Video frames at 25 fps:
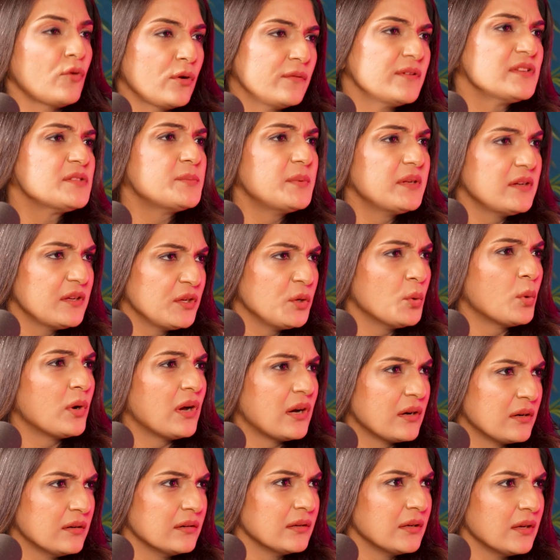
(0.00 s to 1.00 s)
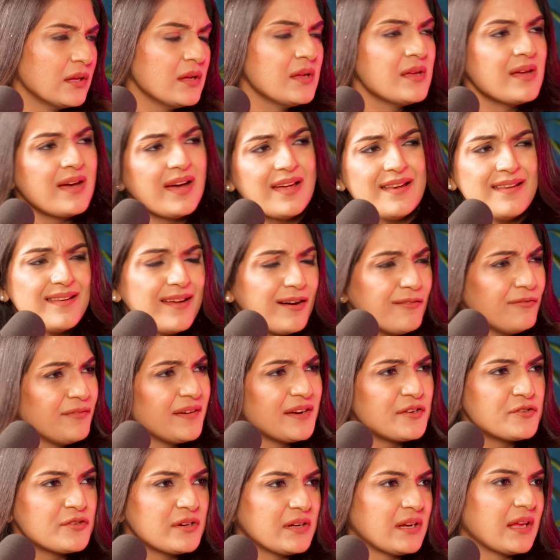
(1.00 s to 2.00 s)
I've always been a yoga girl. I
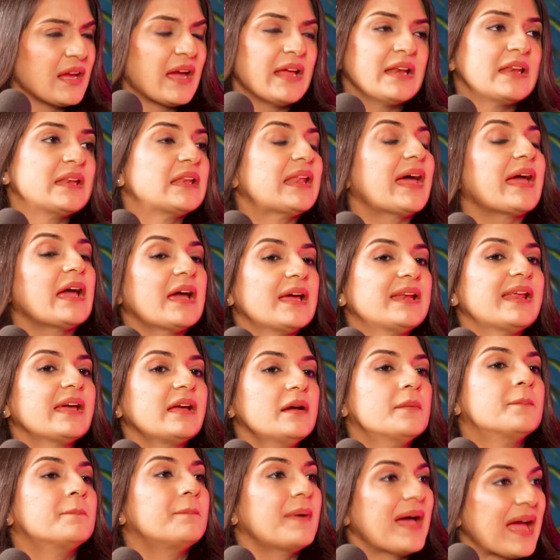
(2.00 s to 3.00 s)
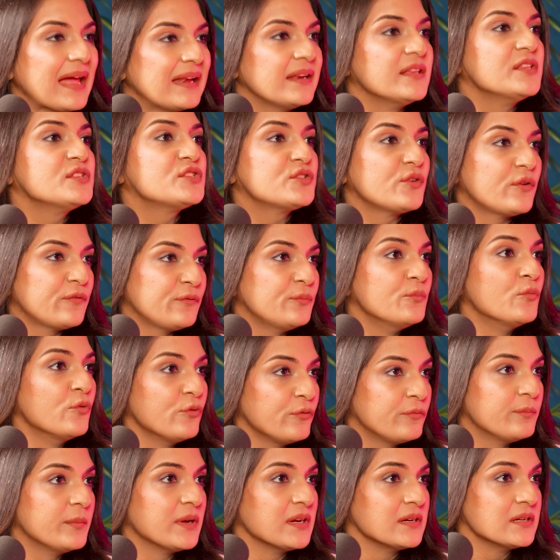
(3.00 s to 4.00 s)
love weight training. I like a balance of
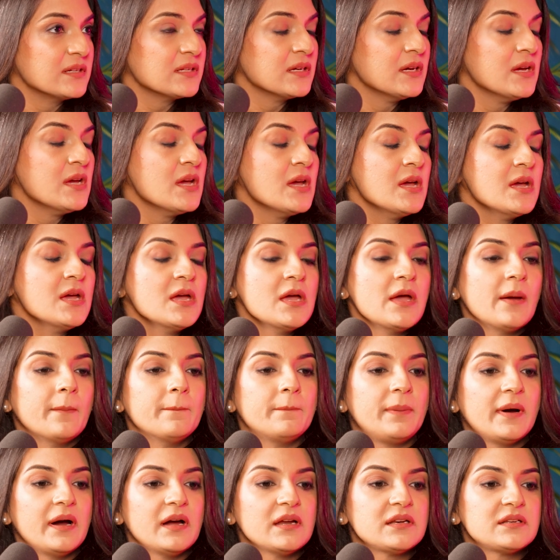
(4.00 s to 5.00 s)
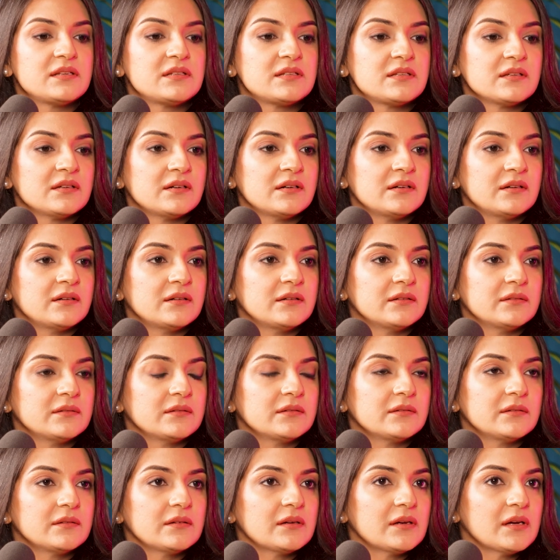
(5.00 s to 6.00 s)
movement. But
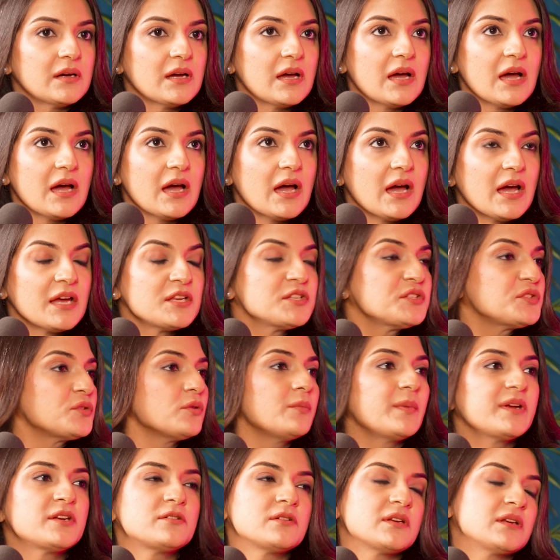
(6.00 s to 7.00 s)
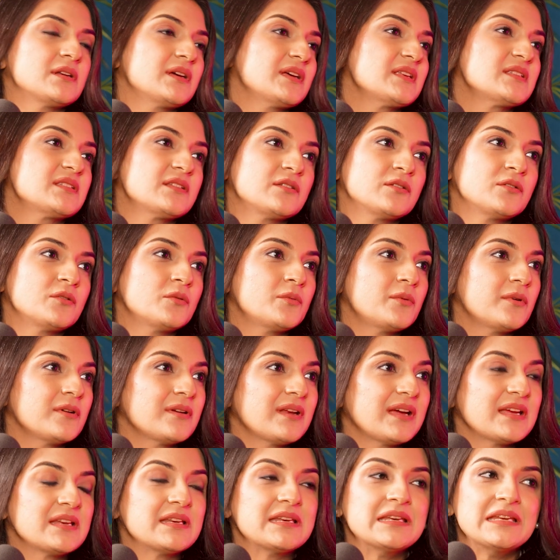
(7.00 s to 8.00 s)
I just told my trainer, I said, you know
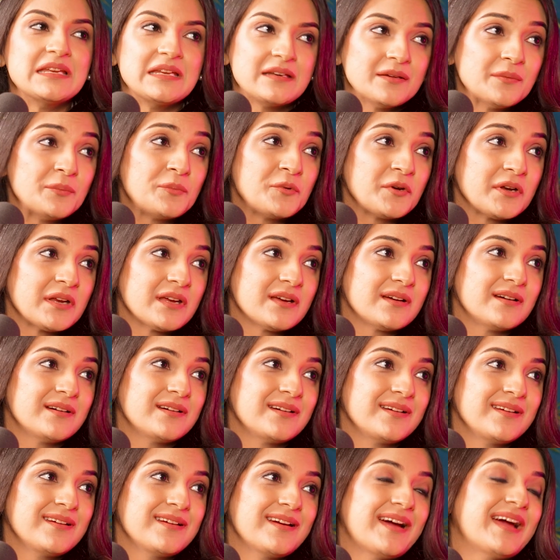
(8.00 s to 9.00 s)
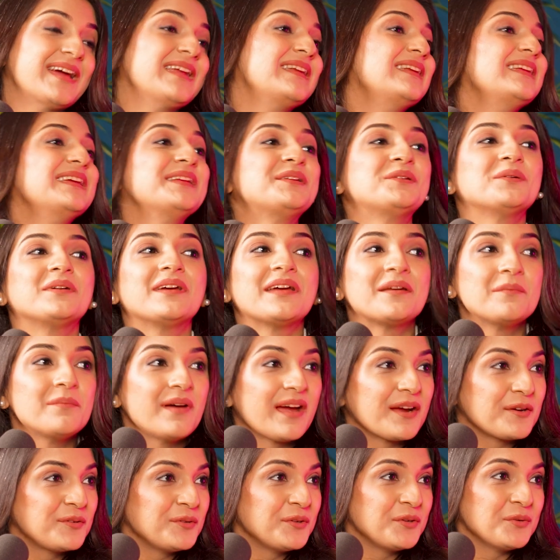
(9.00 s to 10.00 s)
what, I need a break. I need to
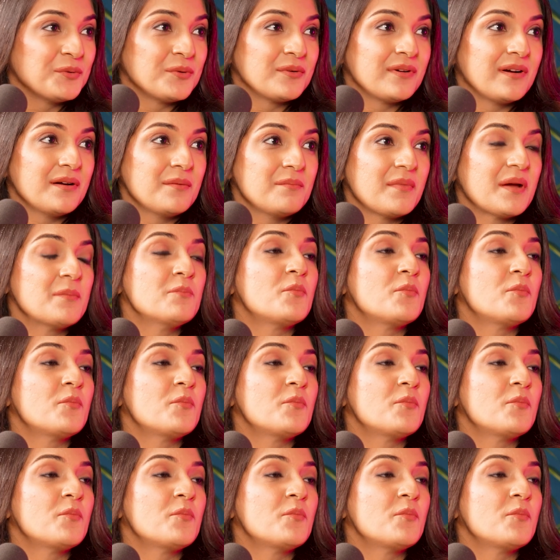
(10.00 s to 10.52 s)
get back to yoga.